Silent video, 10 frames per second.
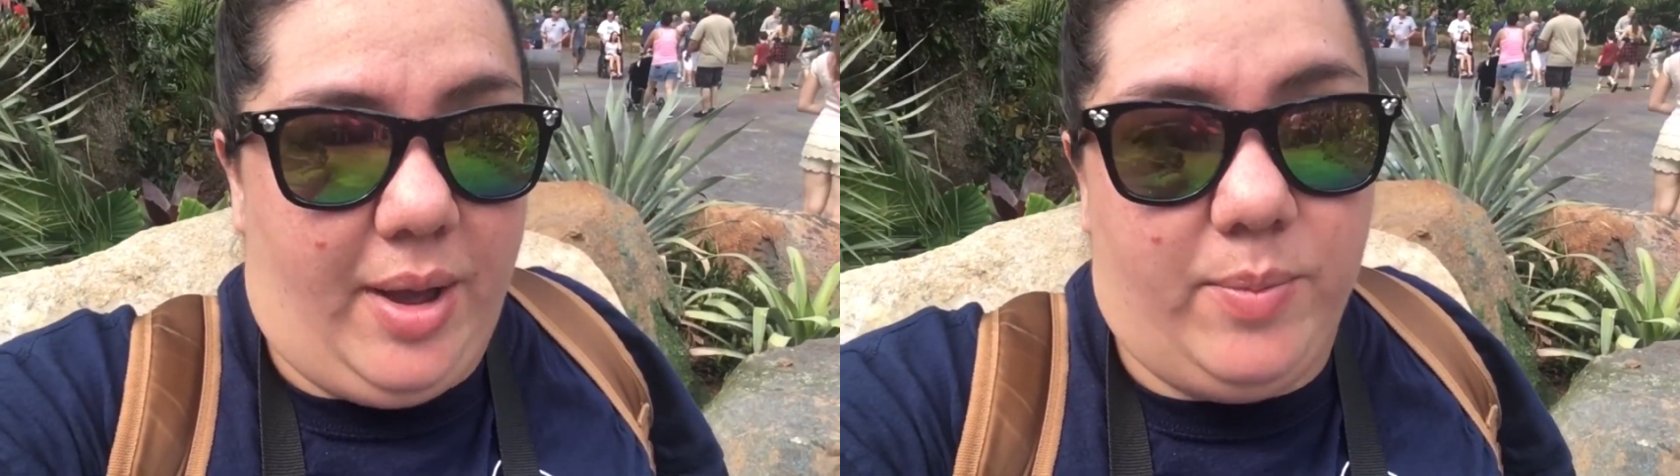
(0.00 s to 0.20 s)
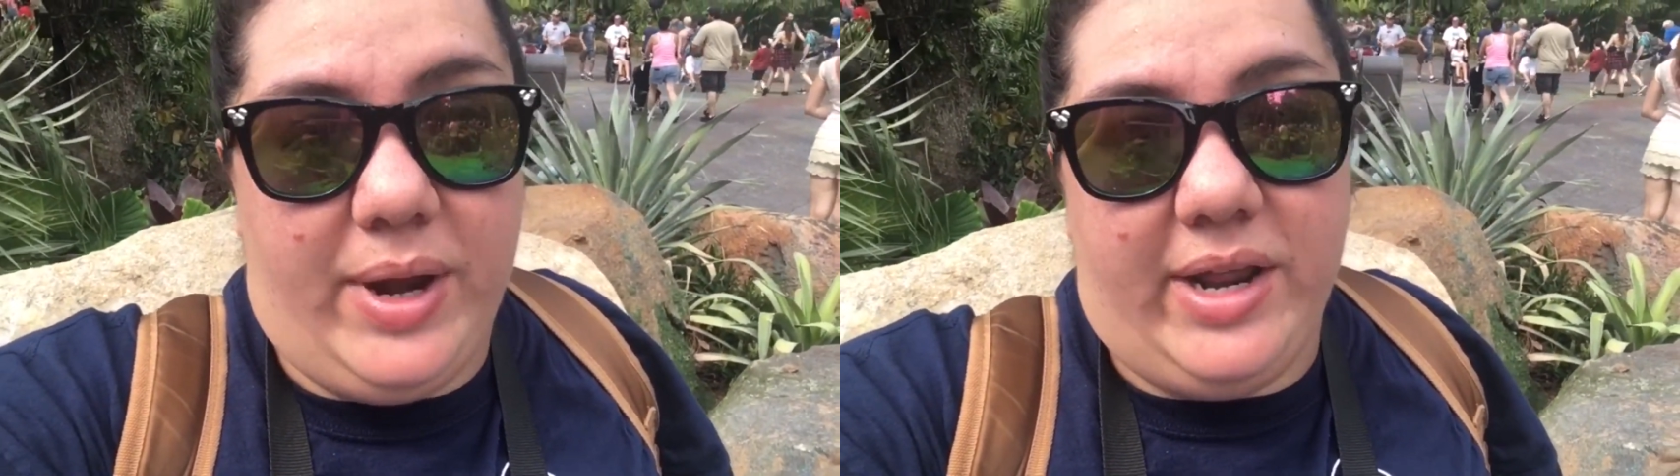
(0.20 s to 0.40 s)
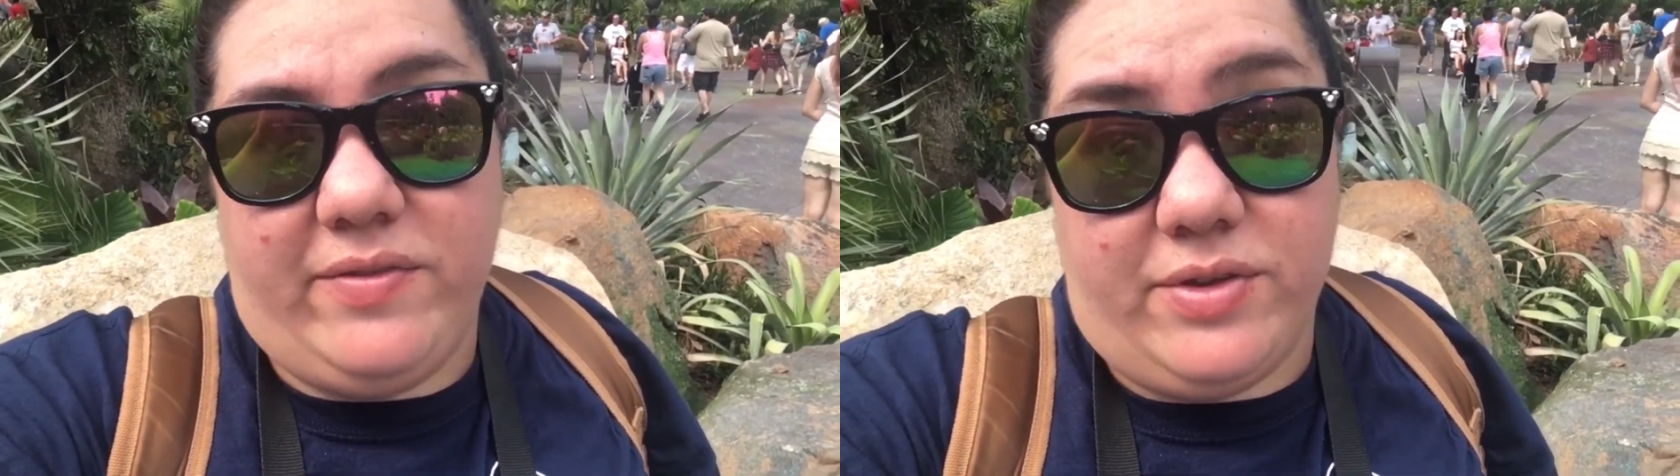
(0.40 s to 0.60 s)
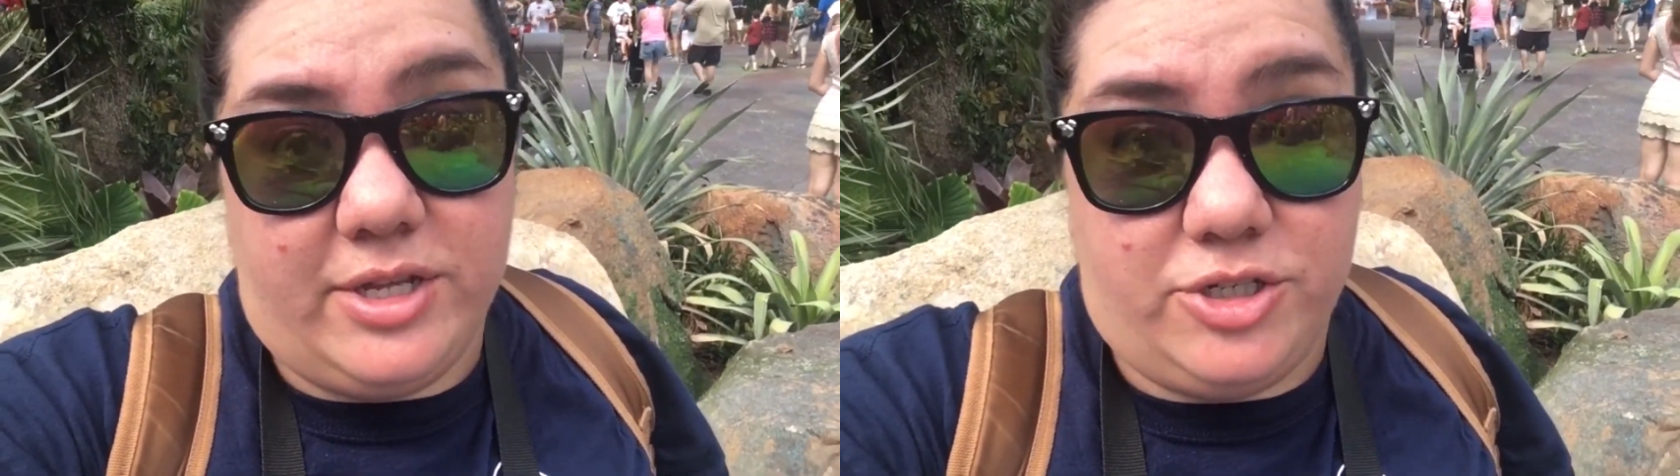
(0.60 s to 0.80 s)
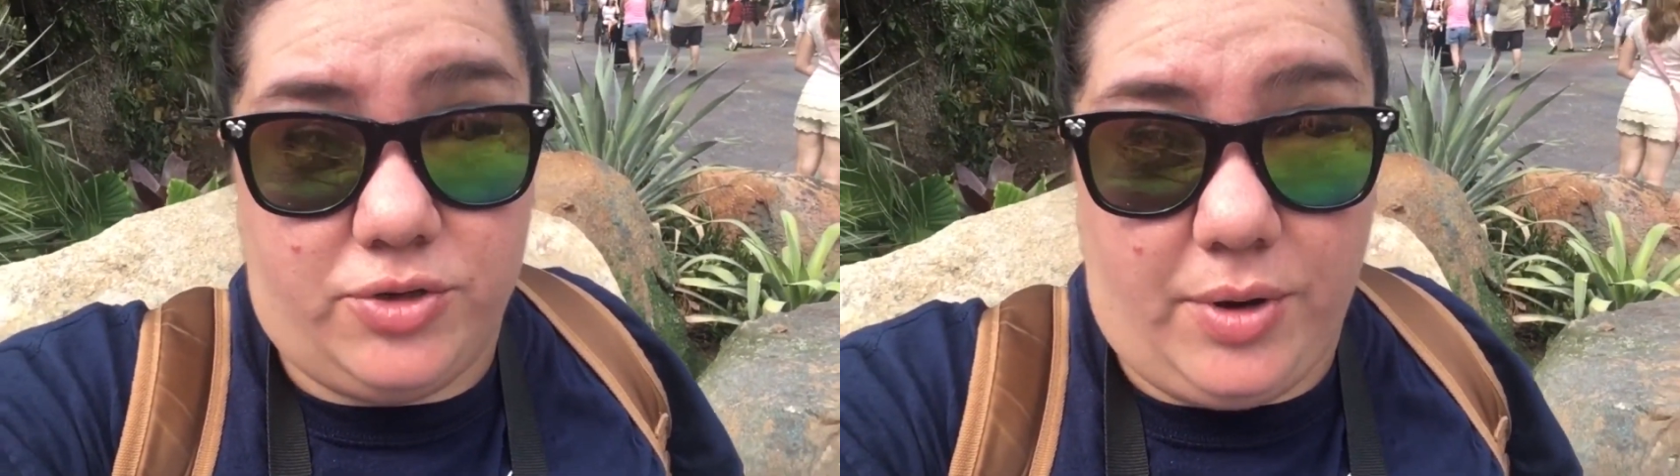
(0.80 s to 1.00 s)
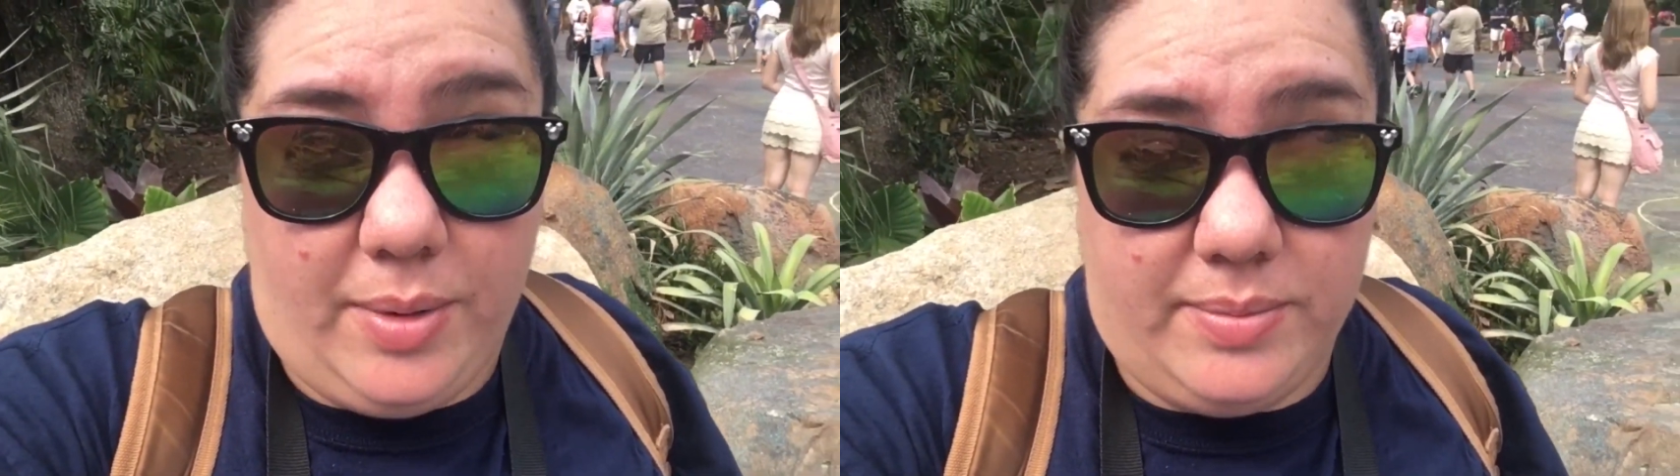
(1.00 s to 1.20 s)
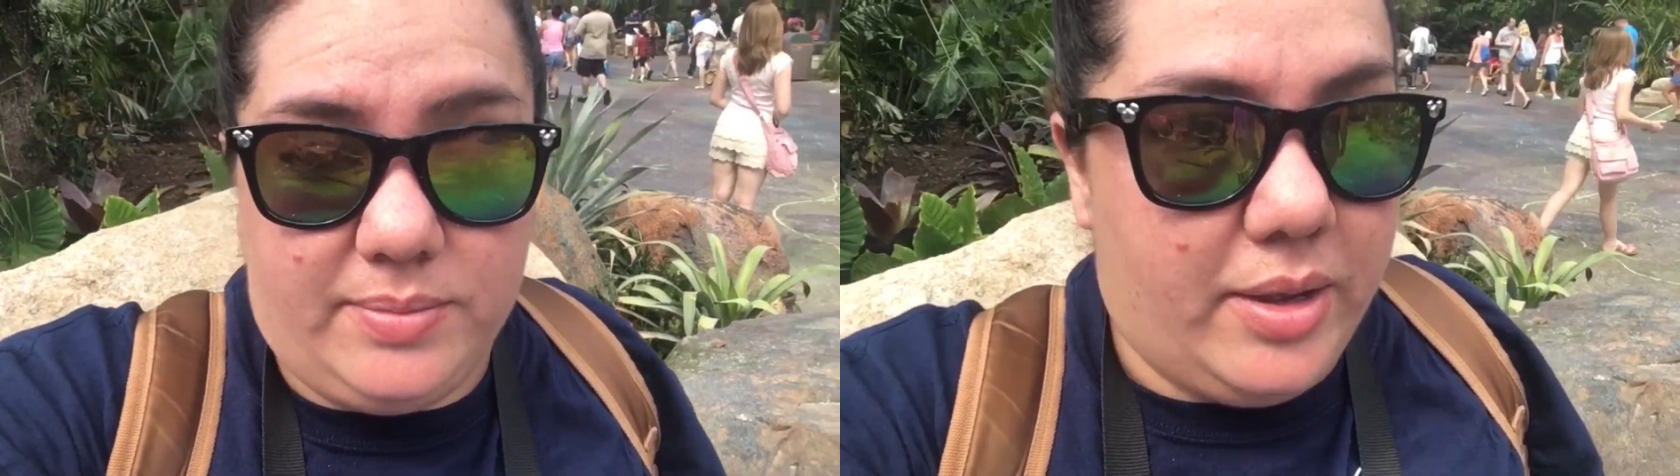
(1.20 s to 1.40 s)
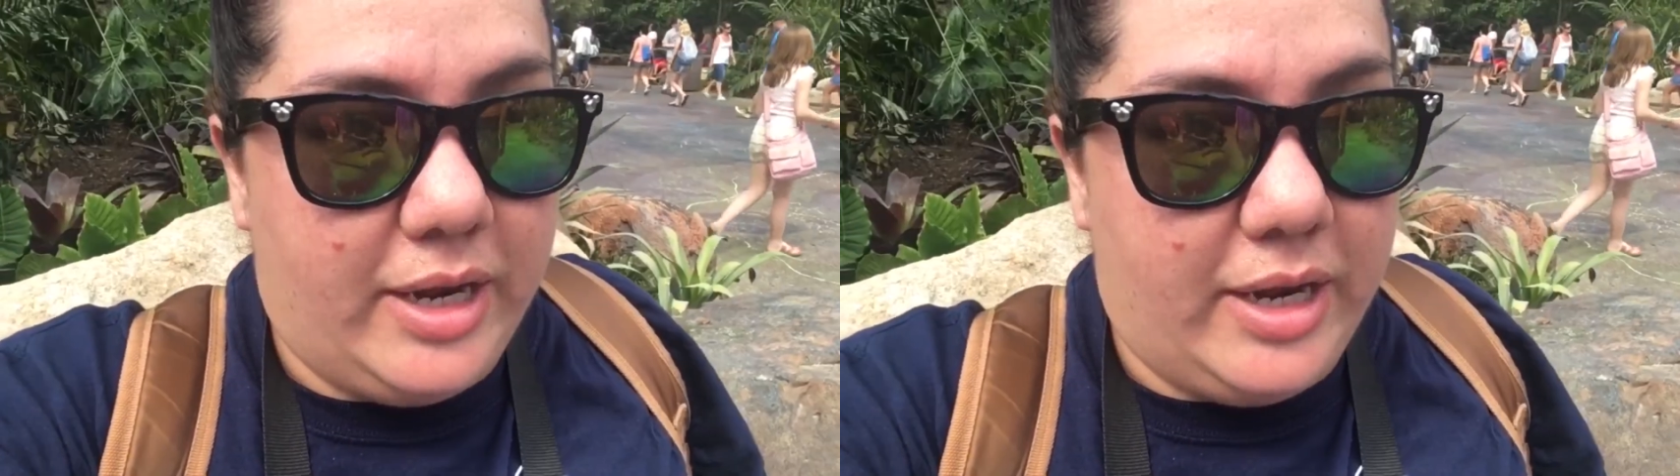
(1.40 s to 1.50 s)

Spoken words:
I'm waiting for the drum